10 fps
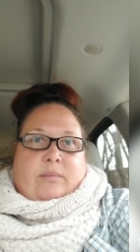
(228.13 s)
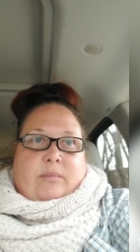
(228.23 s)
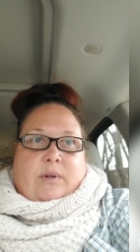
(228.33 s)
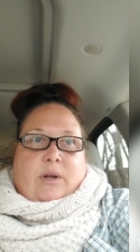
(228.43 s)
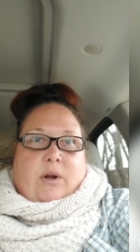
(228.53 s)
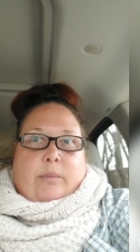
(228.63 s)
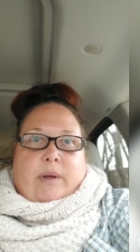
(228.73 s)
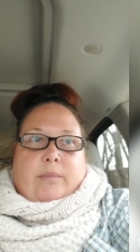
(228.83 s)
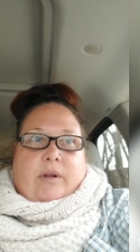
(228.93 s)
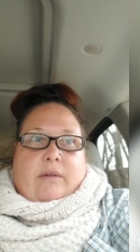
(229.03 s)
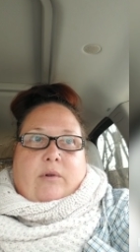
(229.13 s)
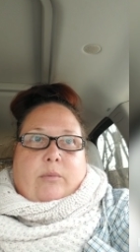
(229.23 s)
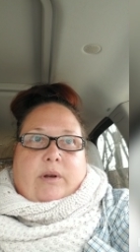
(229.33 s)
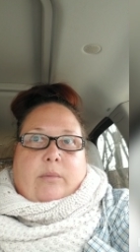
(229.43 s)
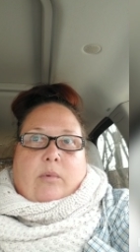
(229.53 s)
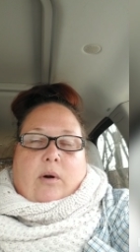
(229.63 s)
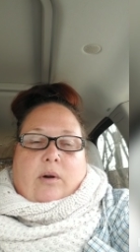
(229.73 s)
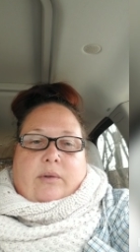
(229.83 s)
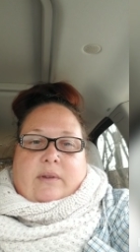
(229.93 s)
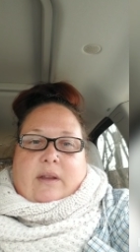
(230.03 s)
You know, people have opened up
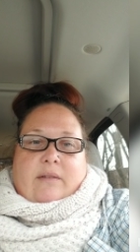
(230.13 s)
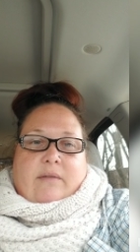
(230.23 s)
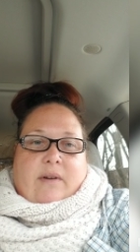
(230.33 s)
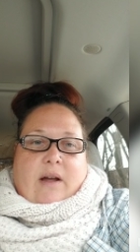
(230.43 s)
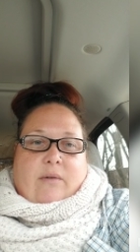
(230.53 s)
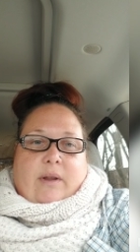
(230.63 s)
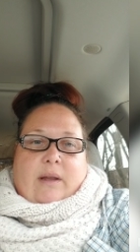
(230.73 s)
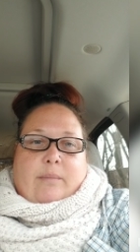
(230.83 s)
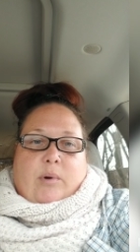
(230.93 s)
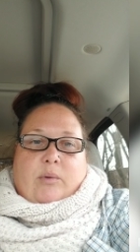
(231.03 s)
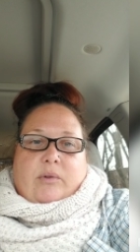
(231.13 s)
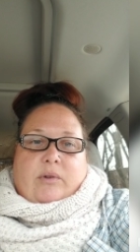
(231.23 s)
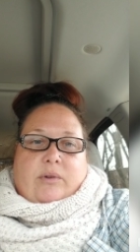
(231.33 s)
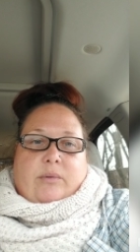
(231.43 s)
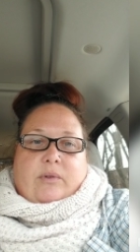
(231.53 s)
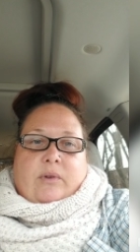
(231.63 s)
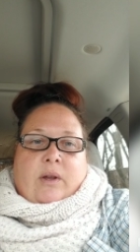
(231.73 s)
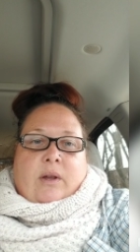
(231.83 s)
walls and they found like posters